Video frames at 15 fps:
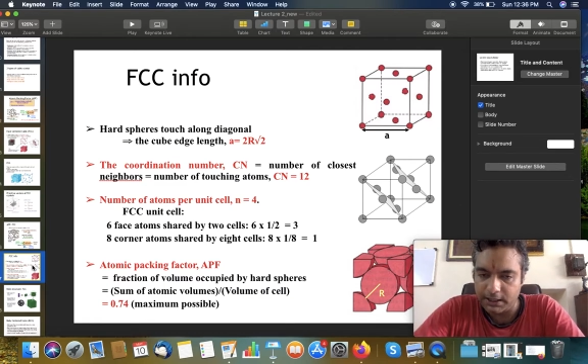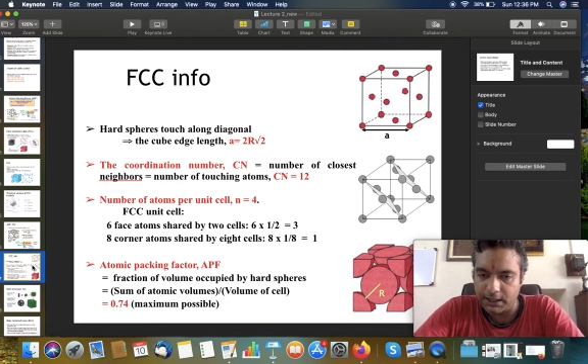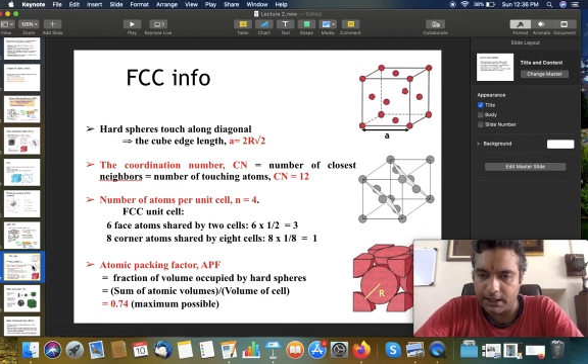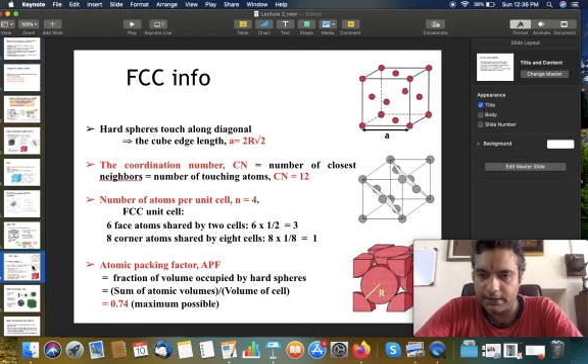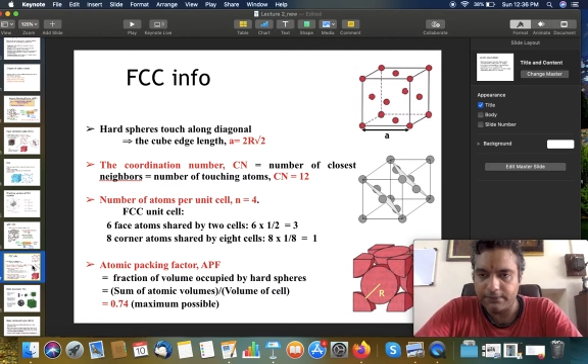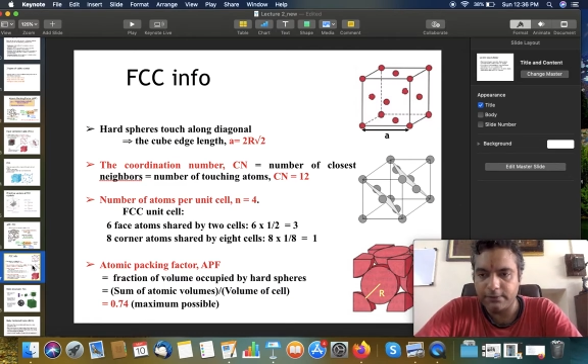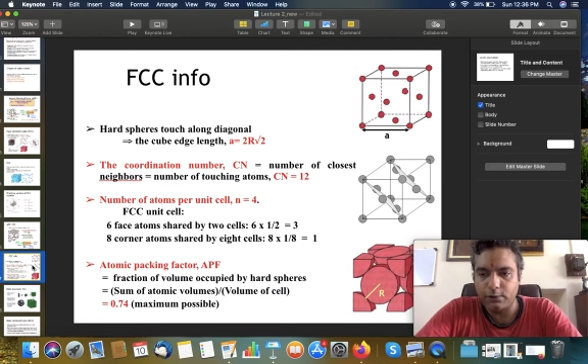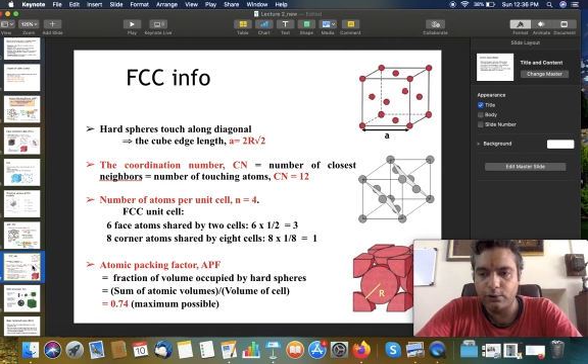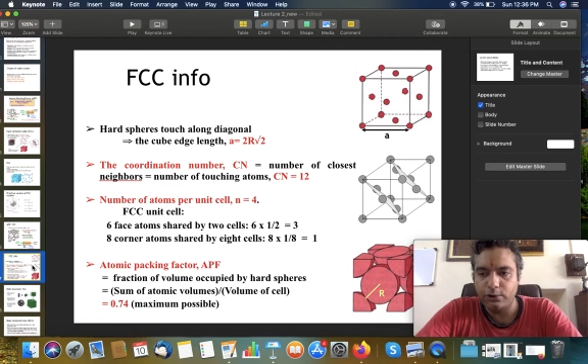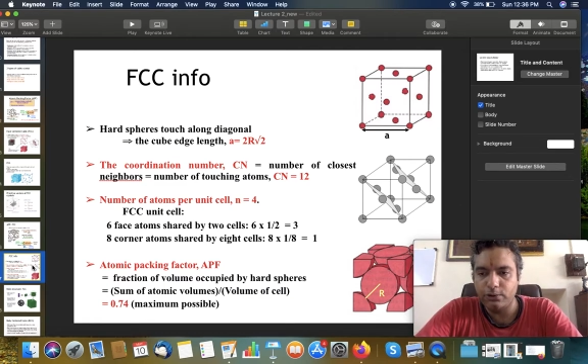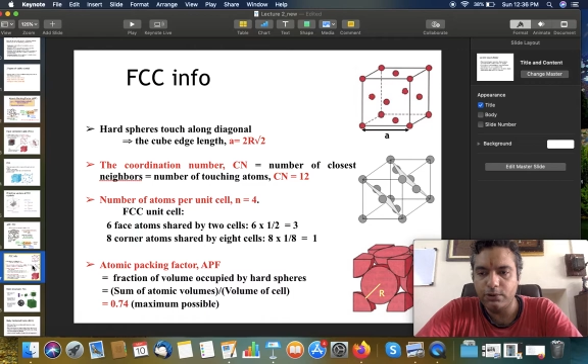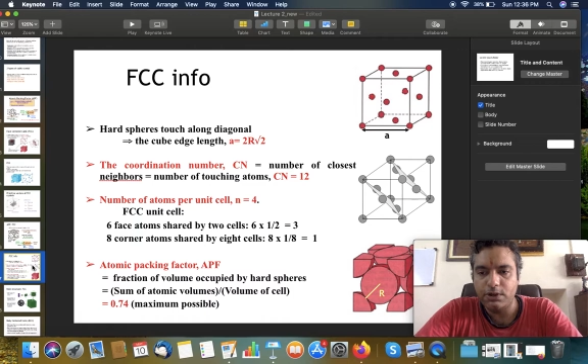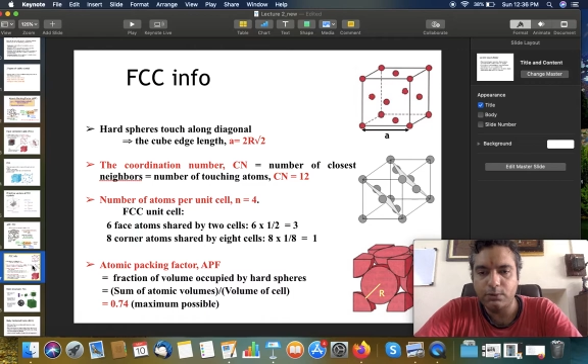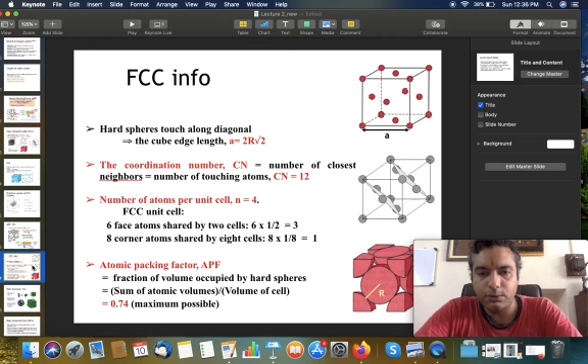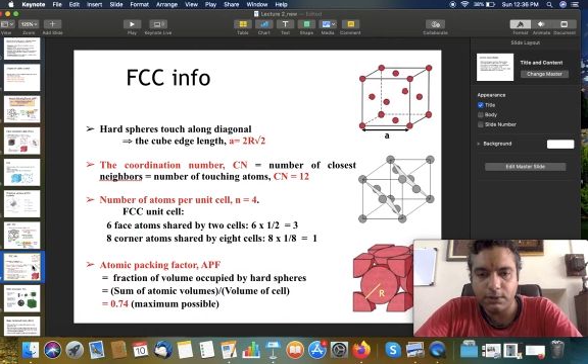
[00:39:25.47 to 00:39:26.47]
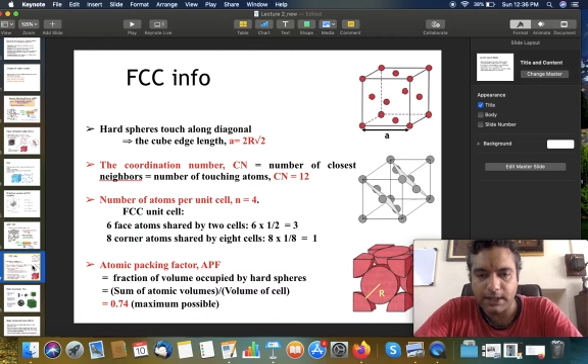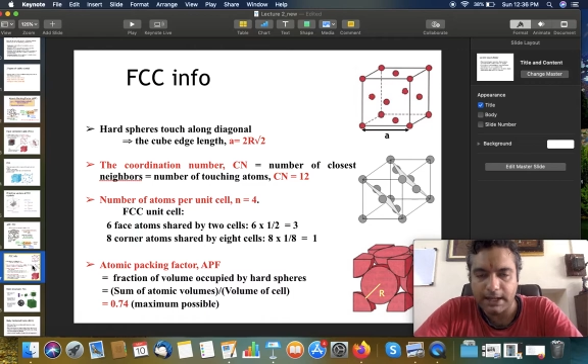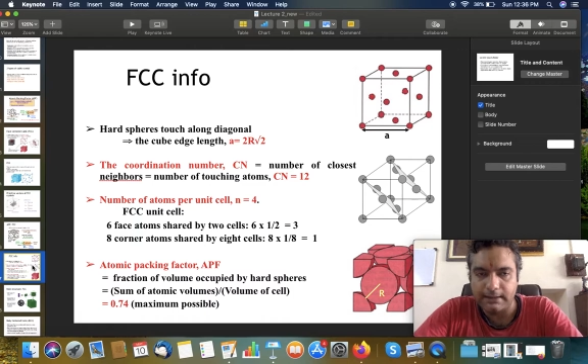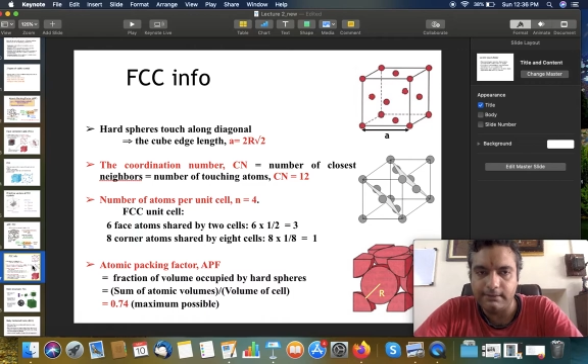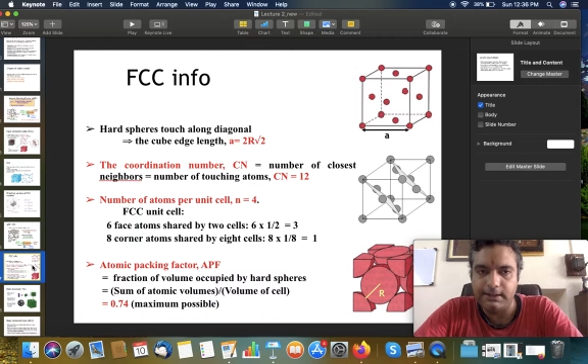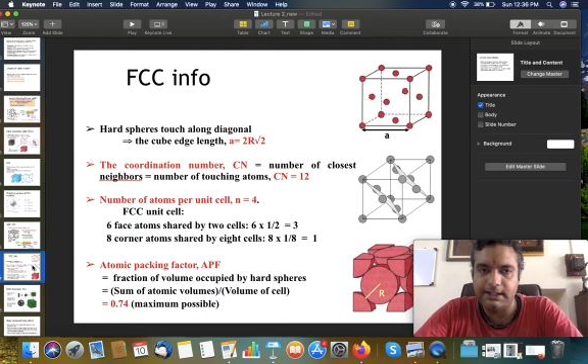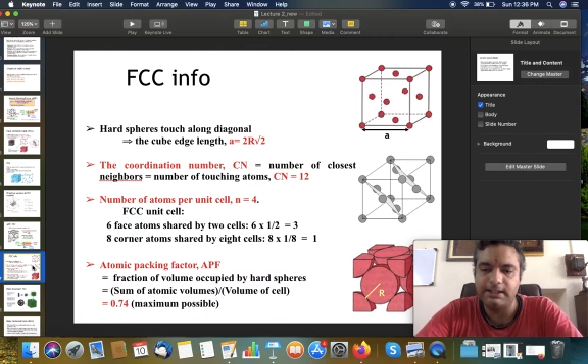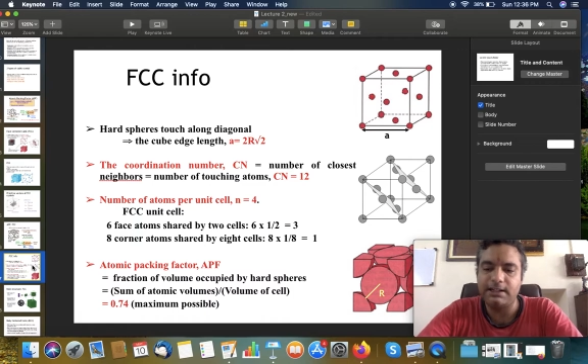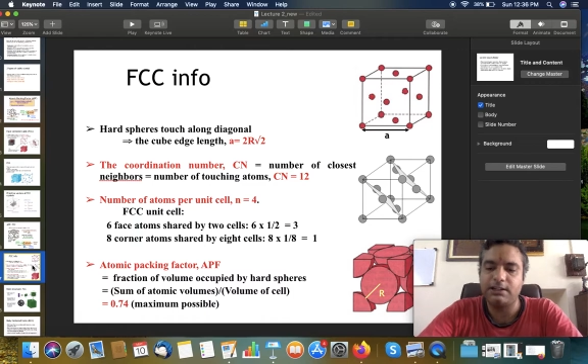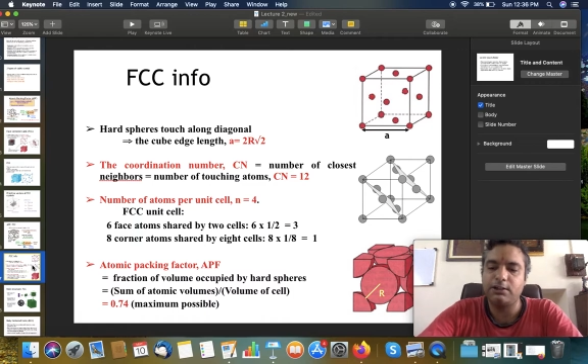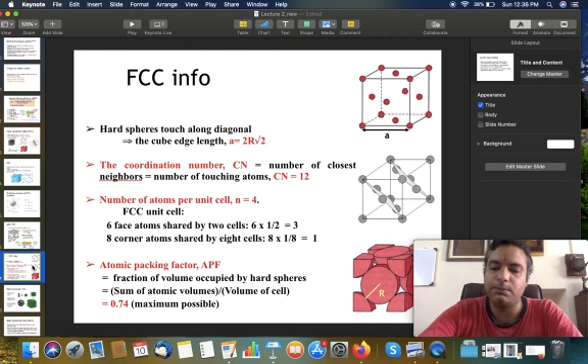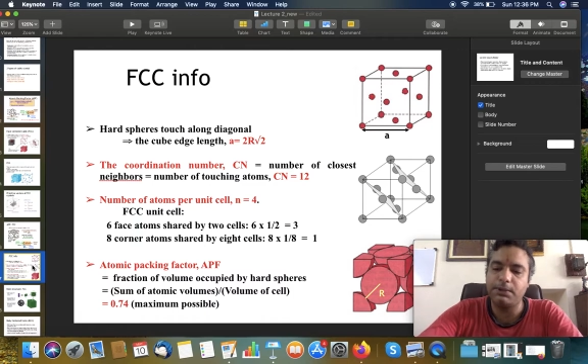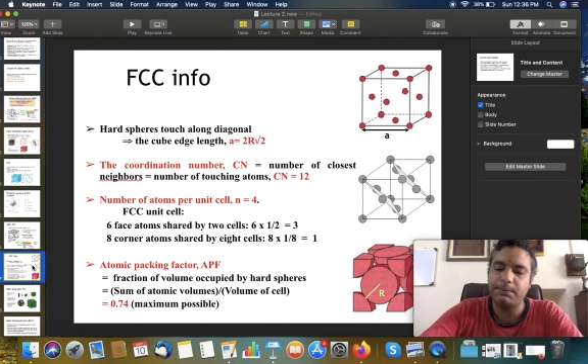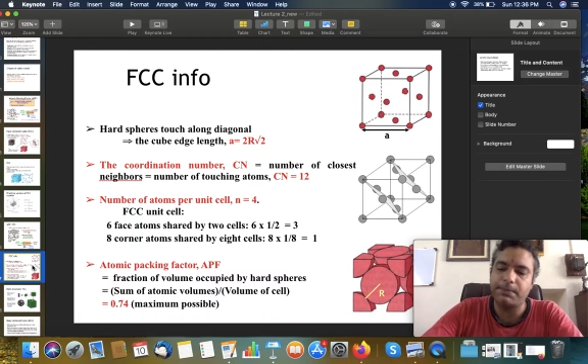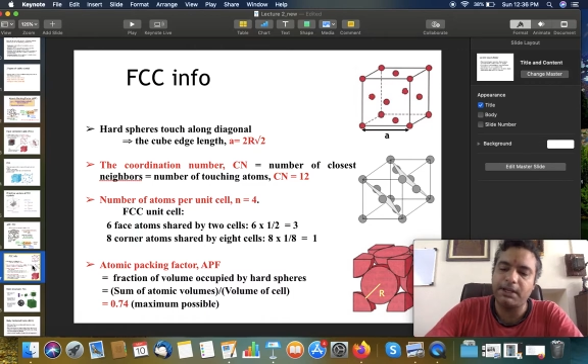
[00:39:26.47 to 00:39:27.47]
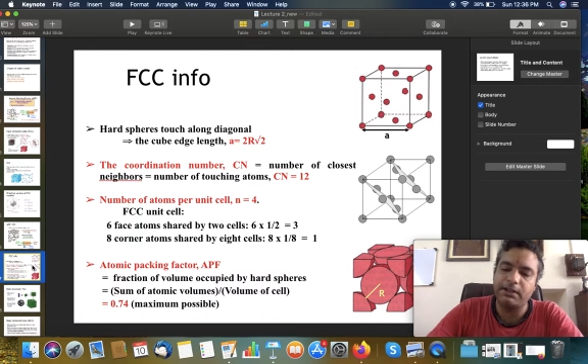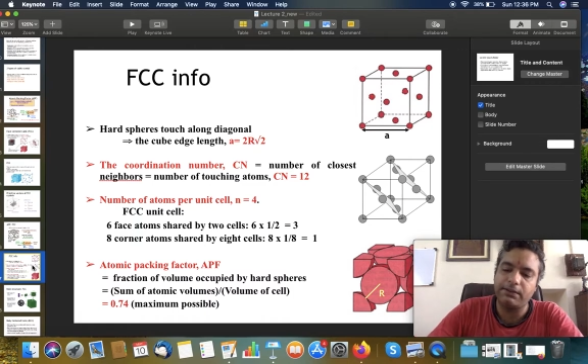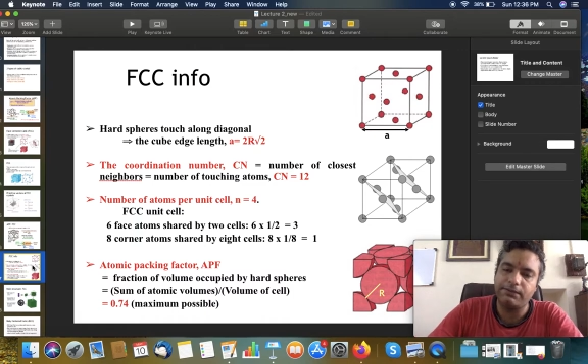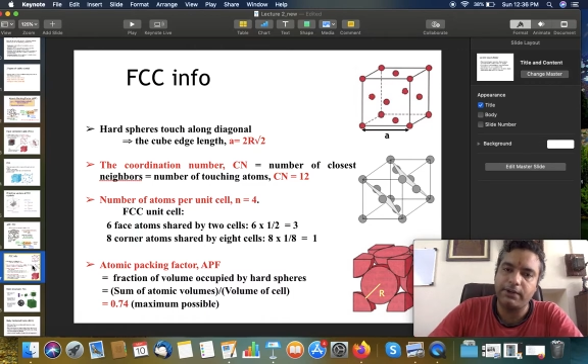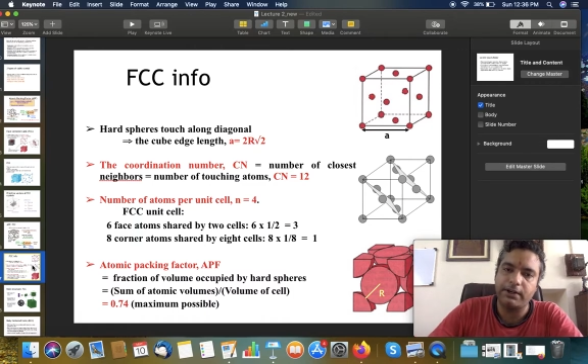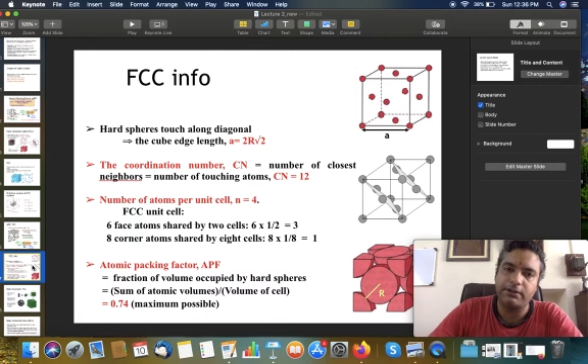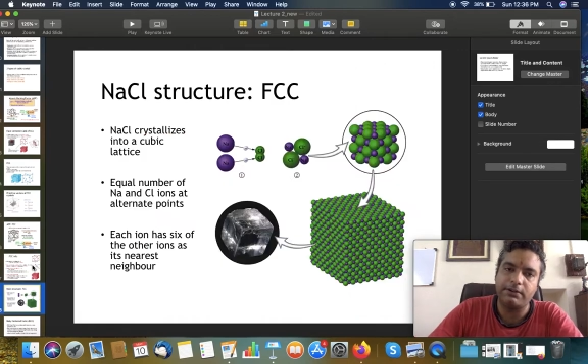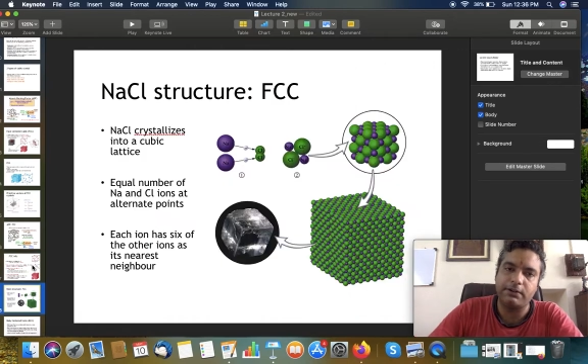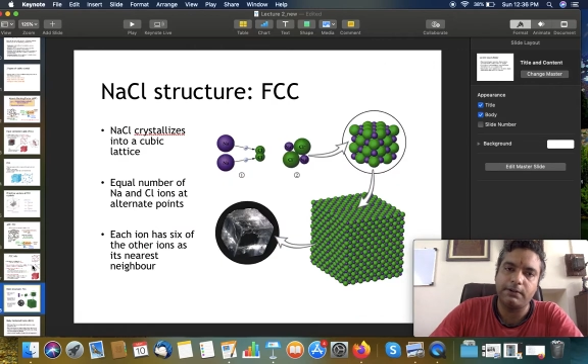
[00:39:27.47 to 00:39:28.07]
I have told you how to calculate the atomic packing factor.